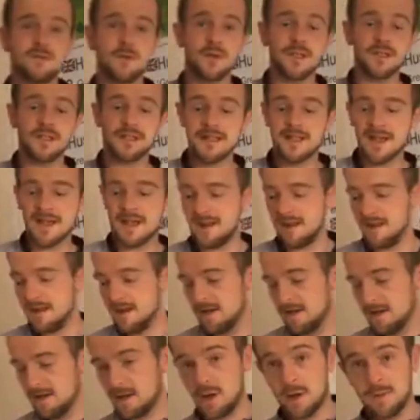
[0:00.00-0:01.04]
for you today.
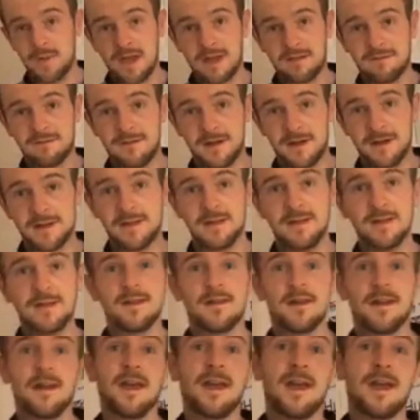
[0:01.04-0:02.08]
I hope you had fun.
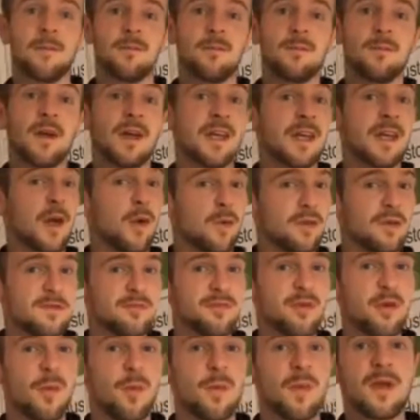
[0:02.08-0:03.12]
I know it was
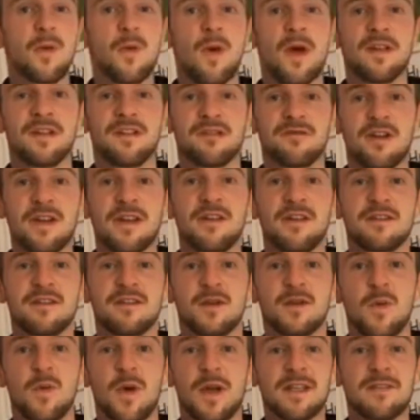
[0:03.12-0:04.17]
probably quite strenuous
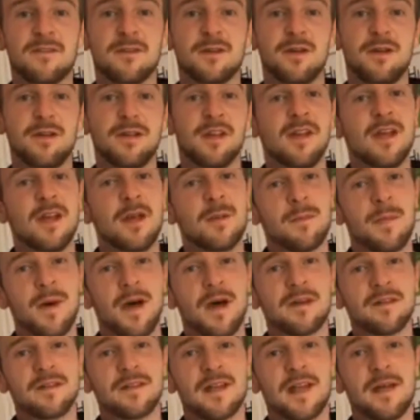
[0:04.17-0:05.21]
and quite difficult,
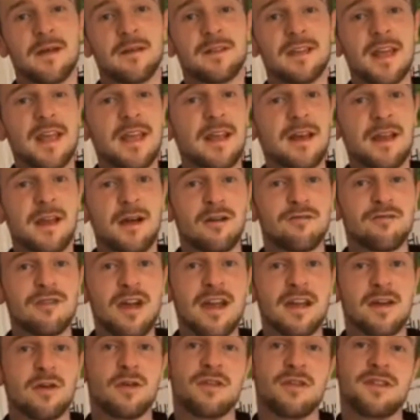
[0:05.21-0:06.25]
but take a little
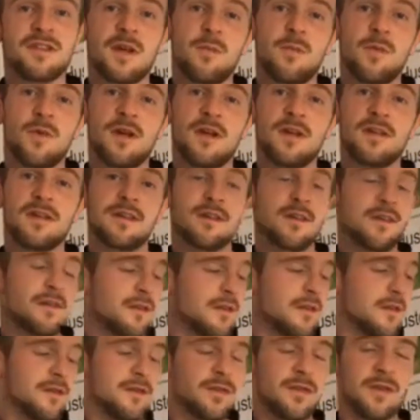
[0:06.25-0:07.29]
record somewhere in
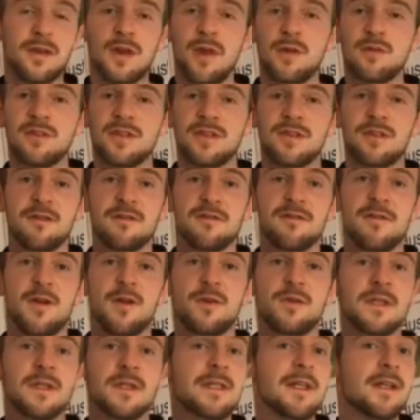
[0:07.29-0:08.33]
the notes in your
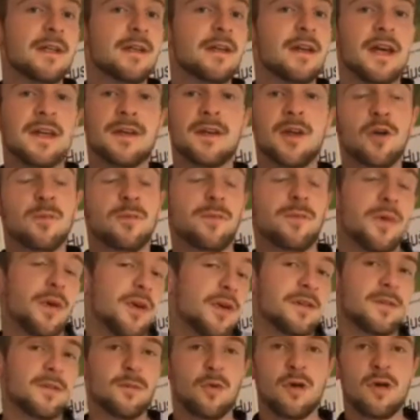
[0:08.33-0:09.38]
phone, a
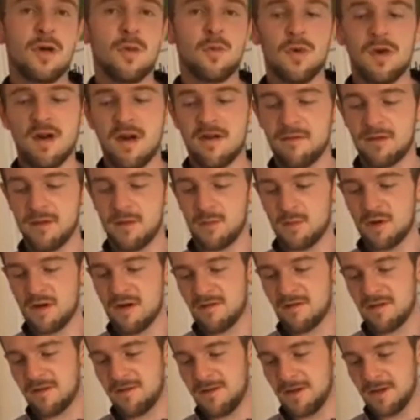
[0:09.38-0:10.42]
notebook, wherever
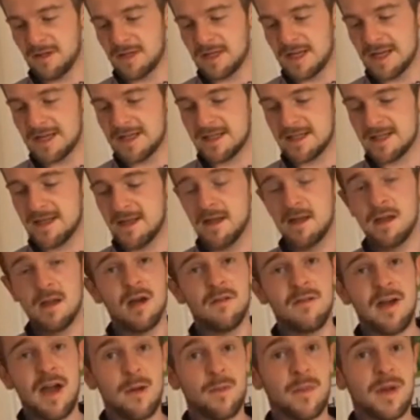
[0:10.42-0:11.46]
you feel like it,
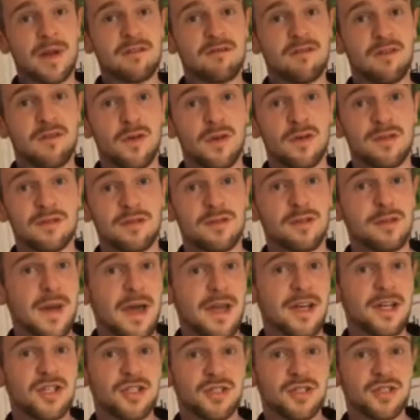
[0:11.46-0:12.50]
of how many reversals you
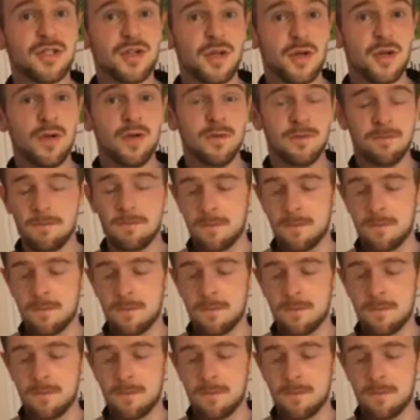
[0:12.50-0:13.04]
managed to do.